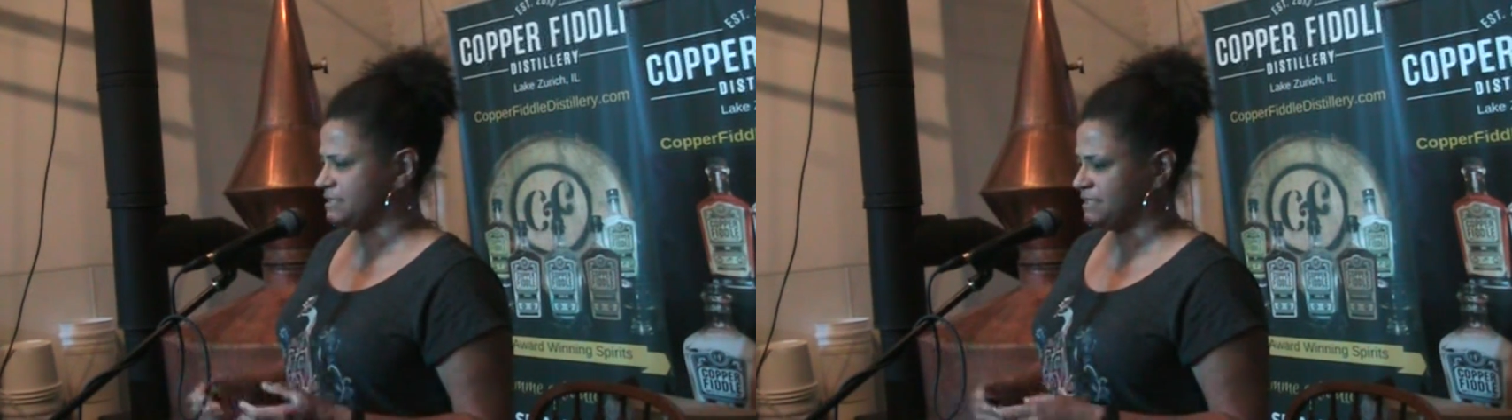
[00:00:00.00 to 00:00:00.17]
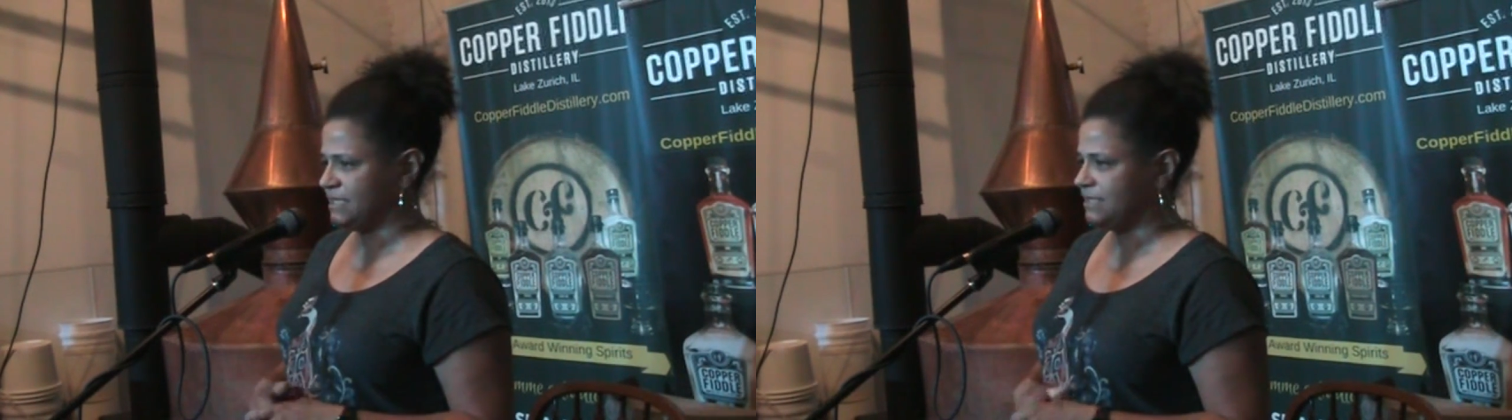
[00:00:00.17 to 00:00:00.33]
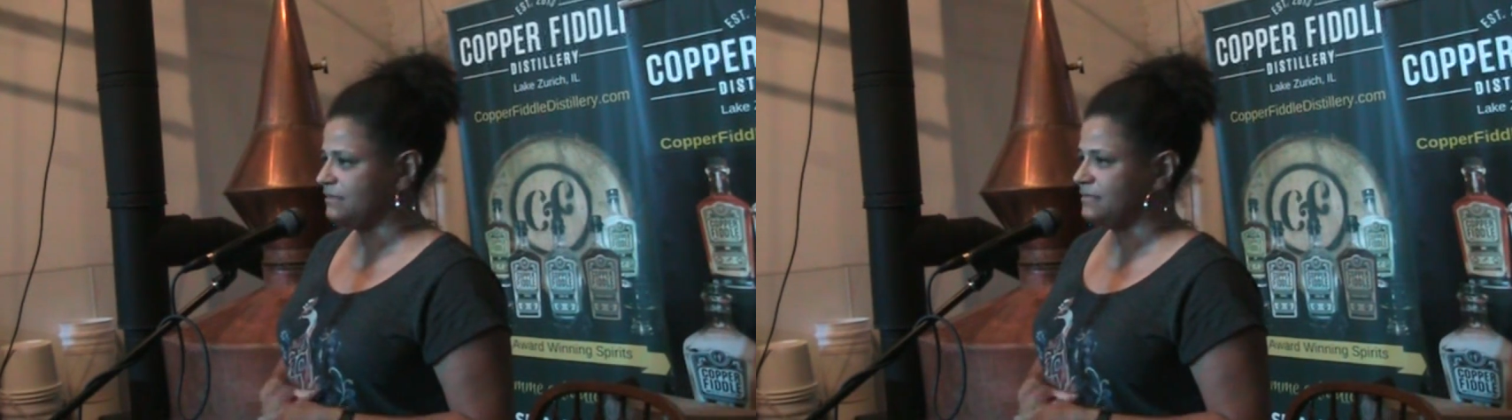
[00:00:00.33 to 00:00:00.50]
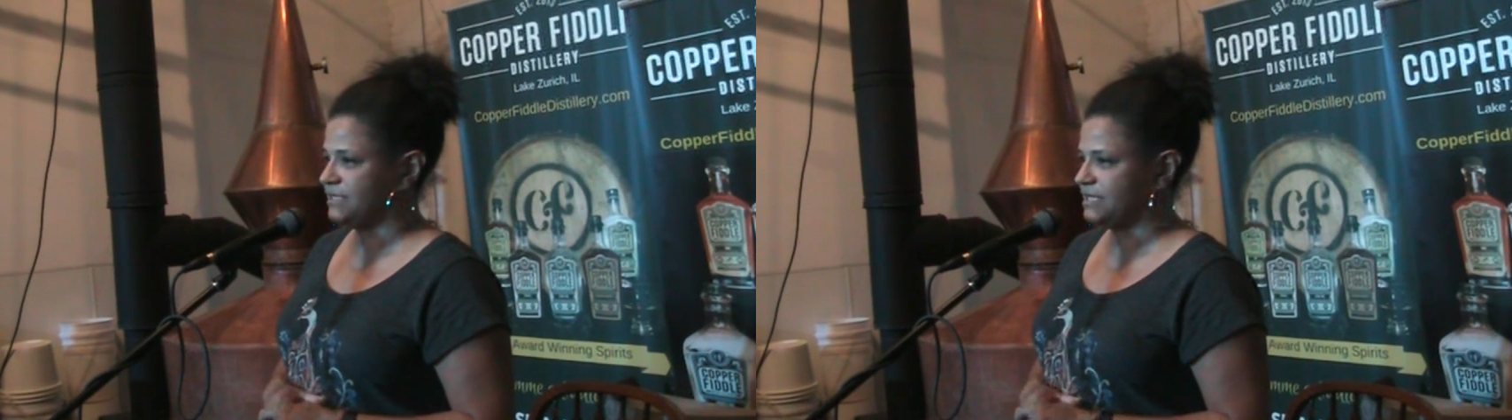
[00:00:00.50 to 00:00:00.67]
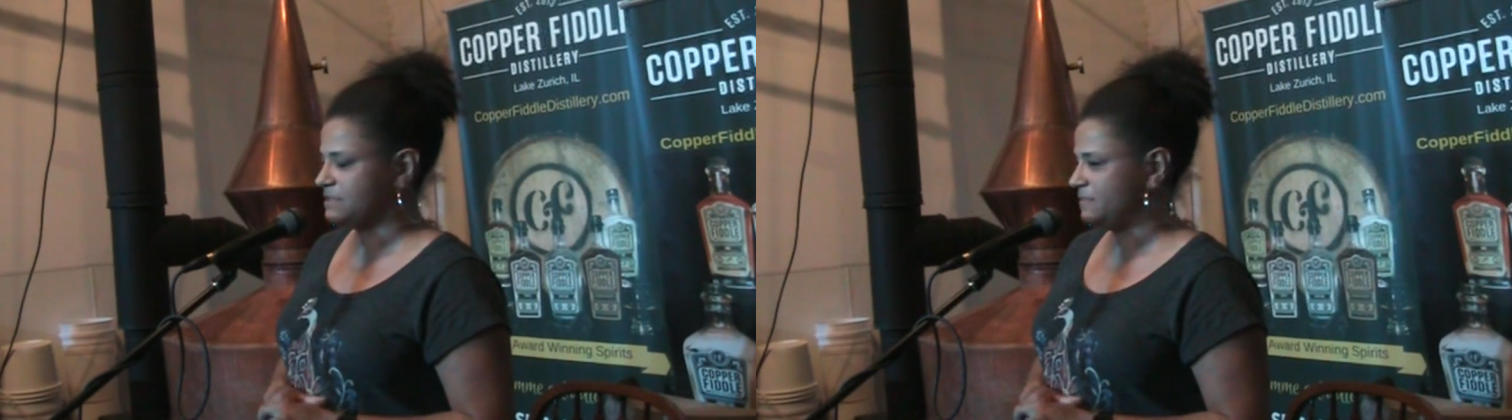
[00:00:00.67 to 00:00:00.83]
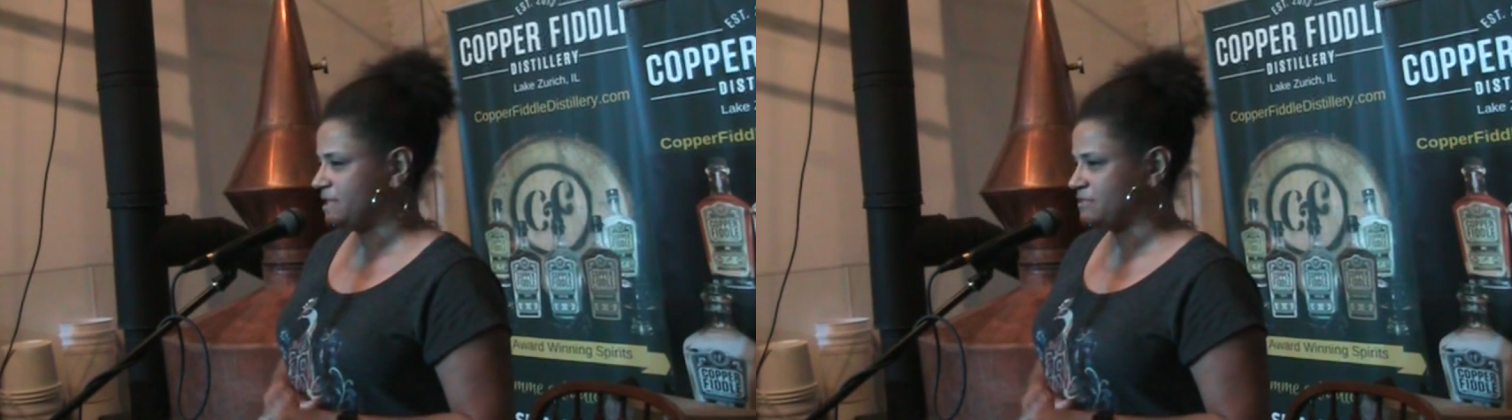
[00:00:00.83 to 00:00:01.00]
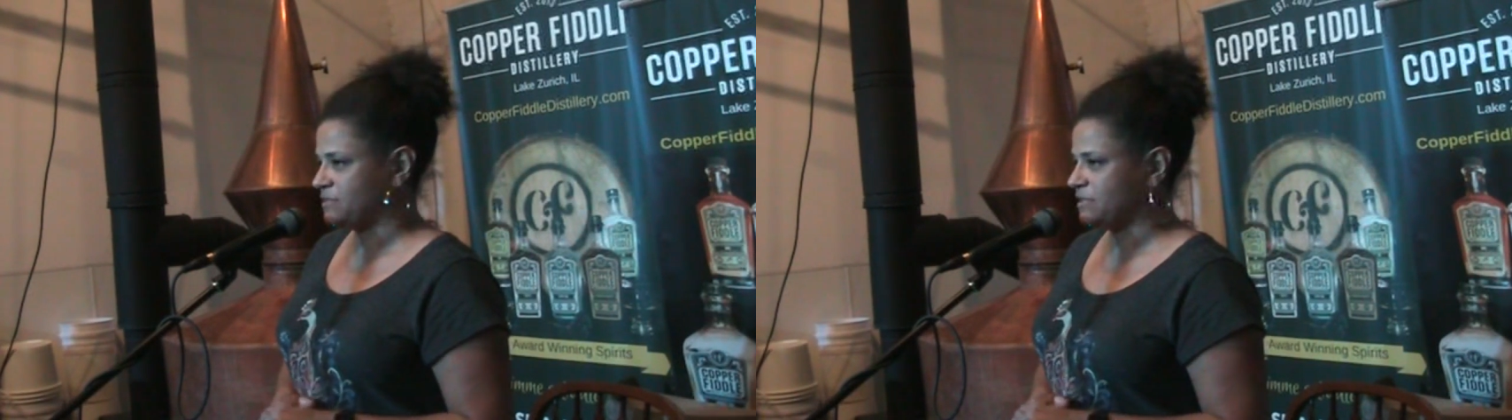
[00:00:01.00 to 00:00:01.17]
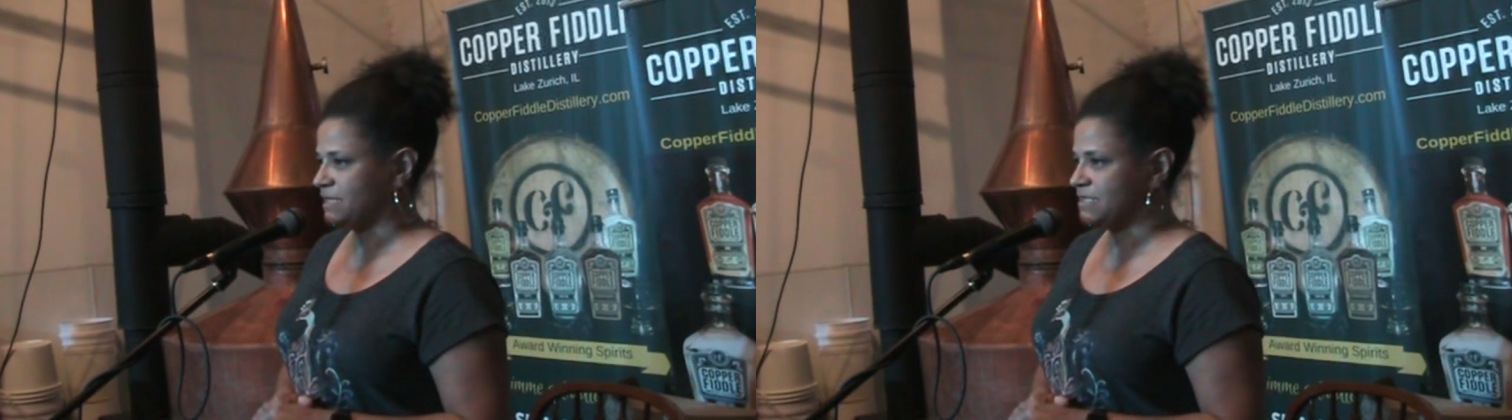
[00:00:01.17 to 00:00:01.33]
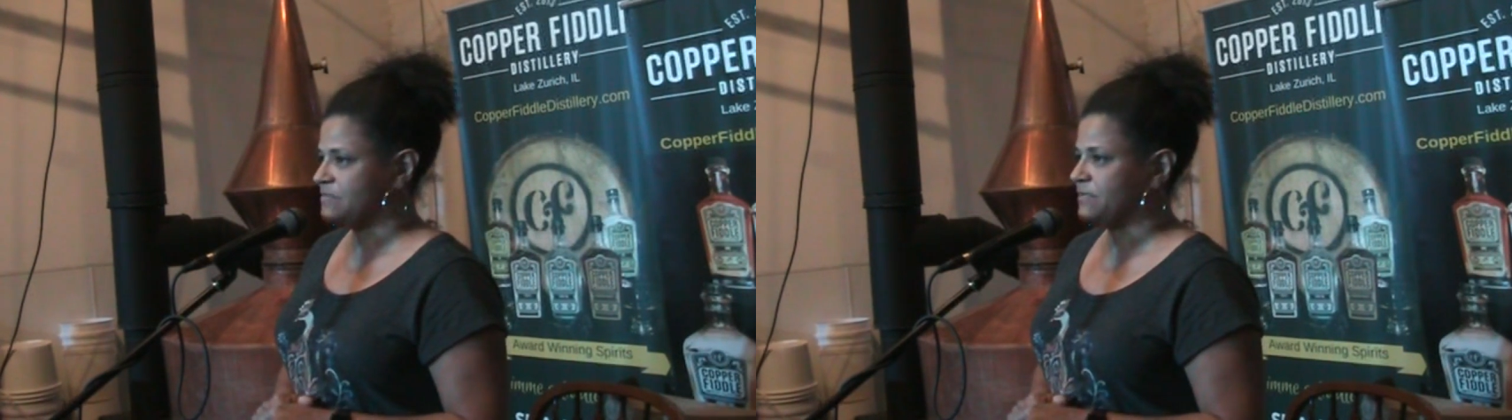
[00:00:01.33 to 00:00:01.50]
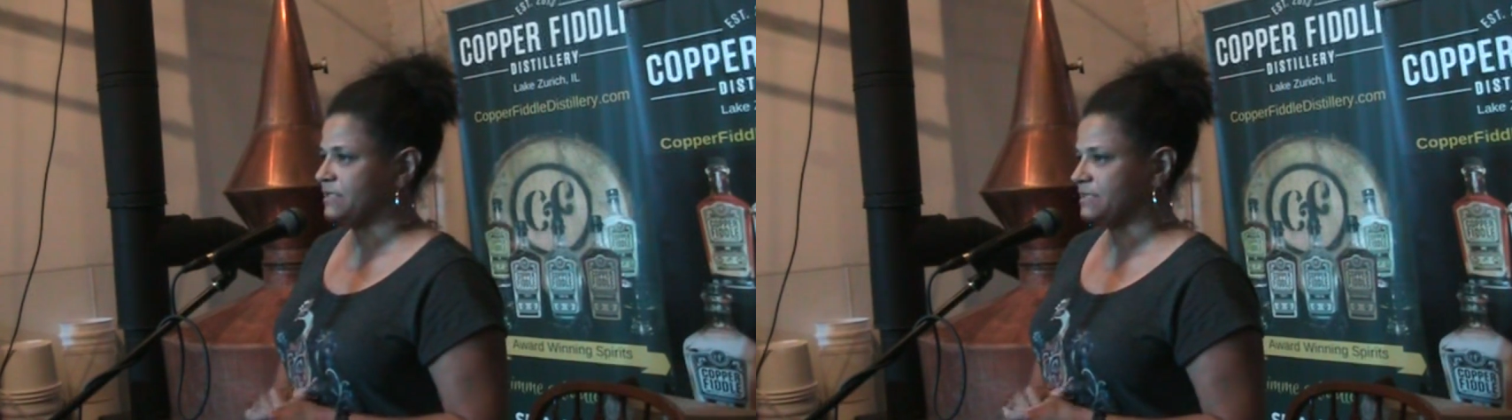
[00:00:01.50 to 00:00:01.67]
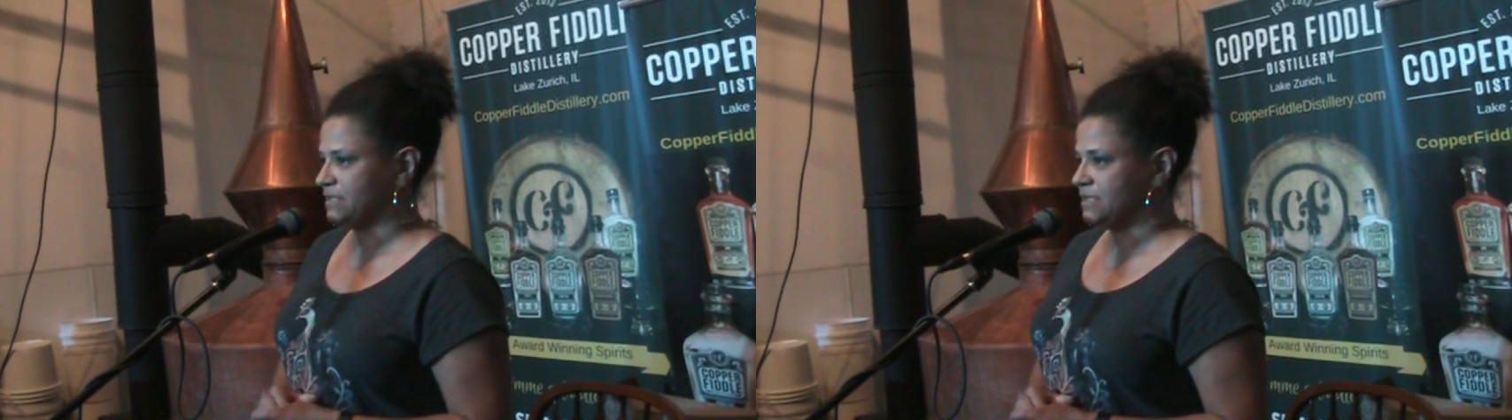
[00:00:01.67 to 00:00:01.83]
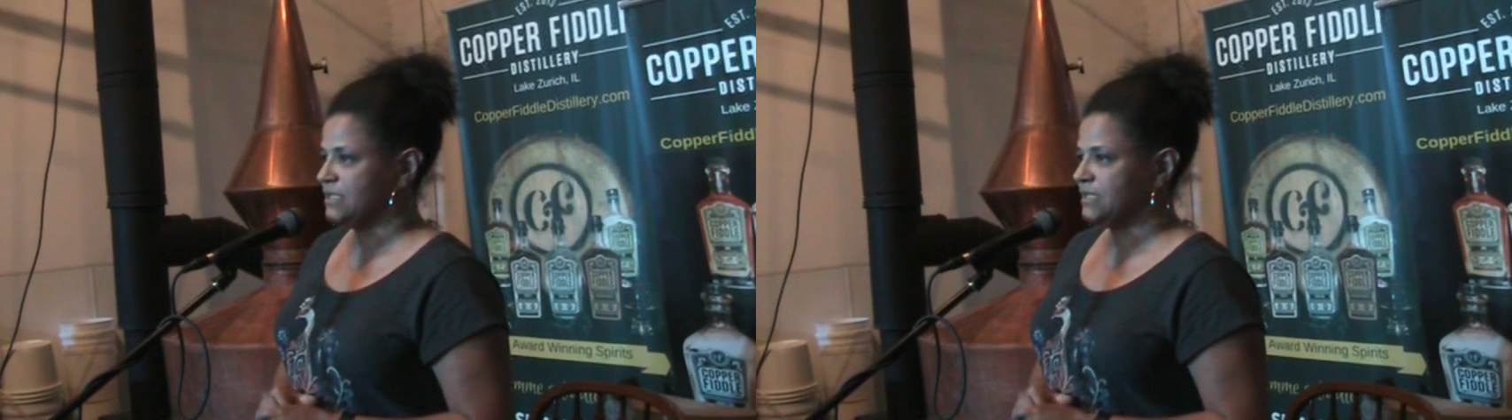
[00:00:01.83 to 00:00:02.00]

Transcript: and he did his best with us, but